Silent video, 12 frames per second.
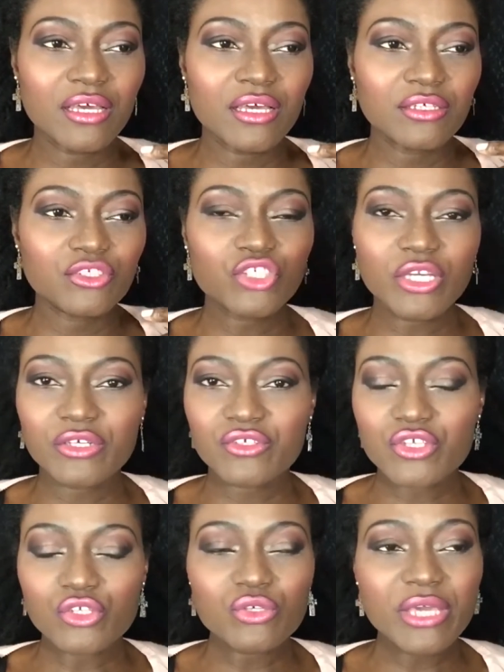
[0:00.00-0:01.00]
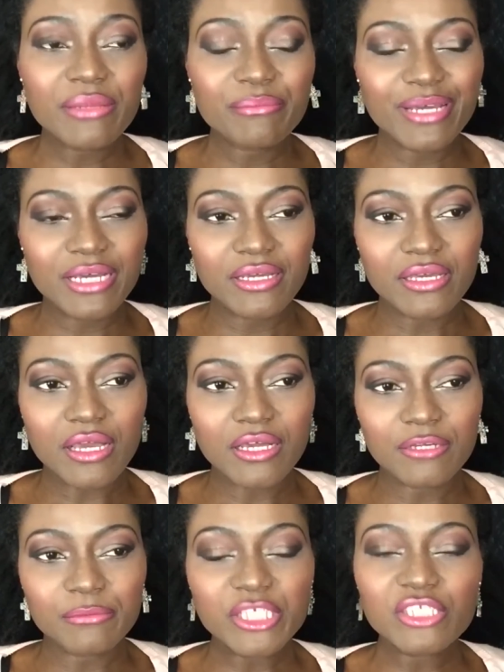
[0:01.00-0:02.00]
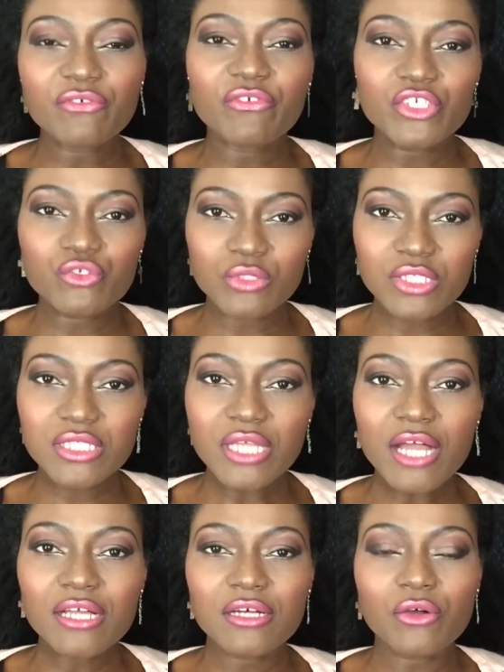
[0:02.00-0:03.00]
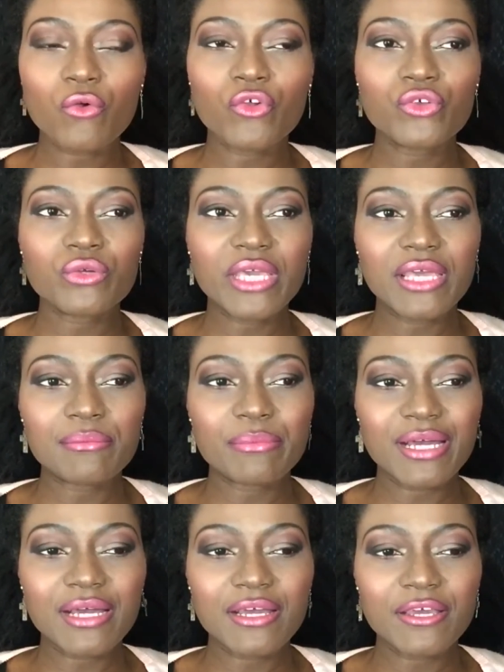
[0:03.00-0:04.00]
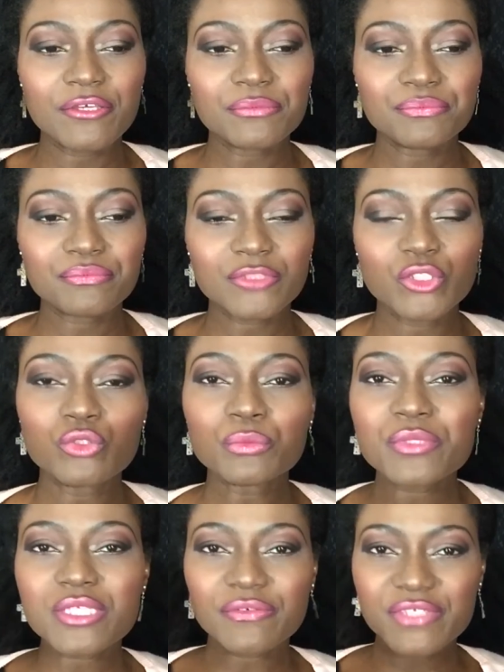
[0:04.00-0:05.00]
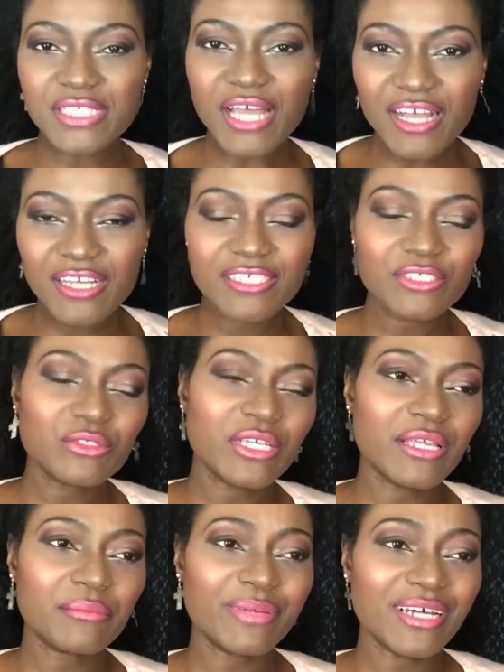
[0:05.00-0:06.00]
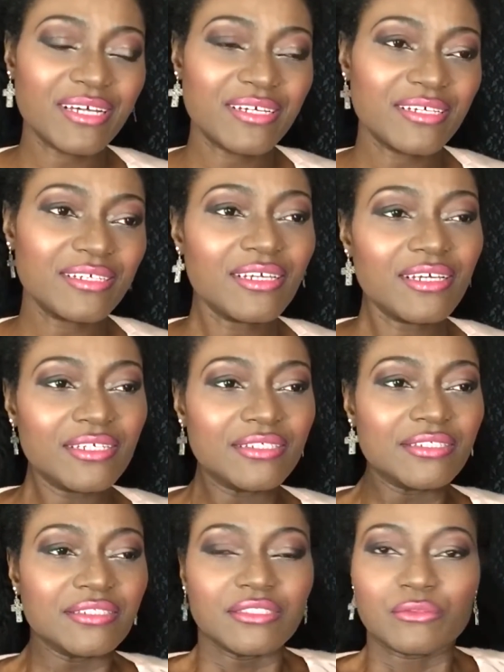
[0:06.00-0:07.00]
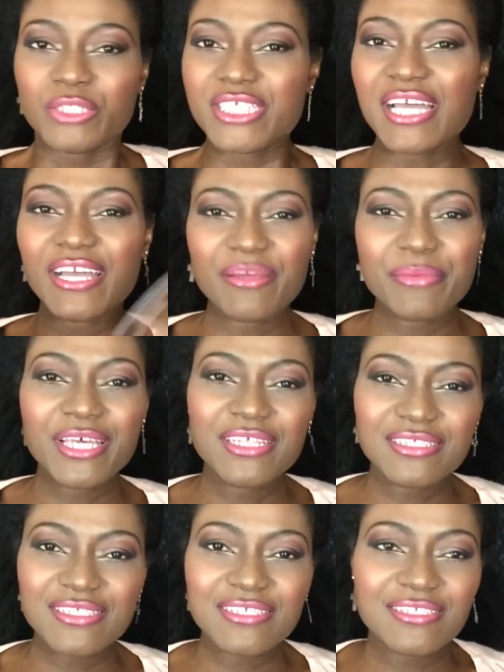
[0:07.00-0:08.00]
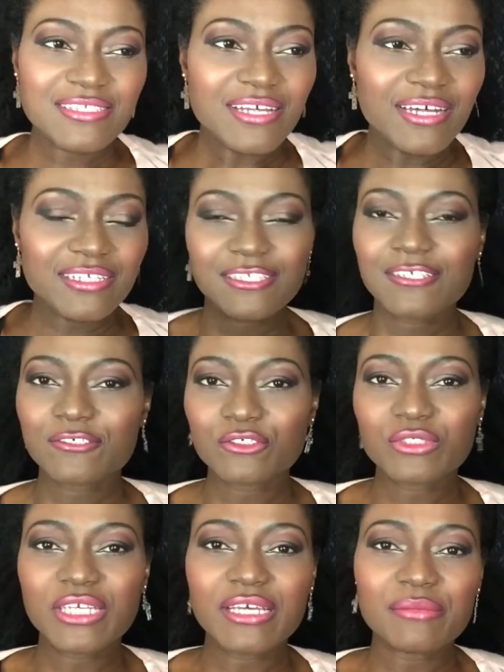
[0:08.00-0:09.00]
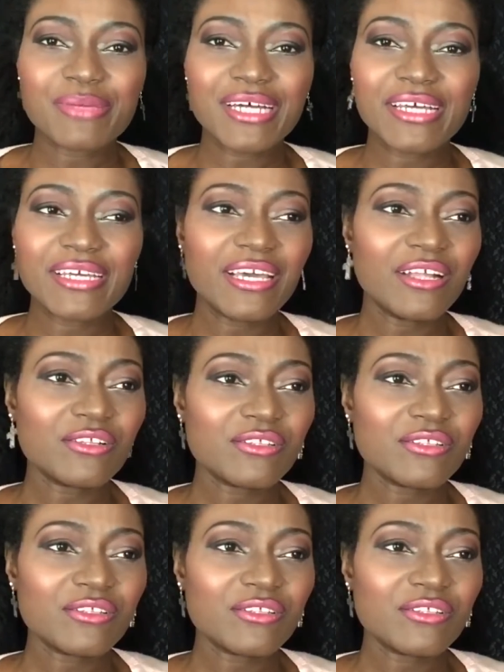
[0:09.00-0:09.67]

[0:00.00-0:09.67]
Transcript: shares, you can buy um, individual stock, or you can buy groups of stock, you can buy retirement stock you can buy health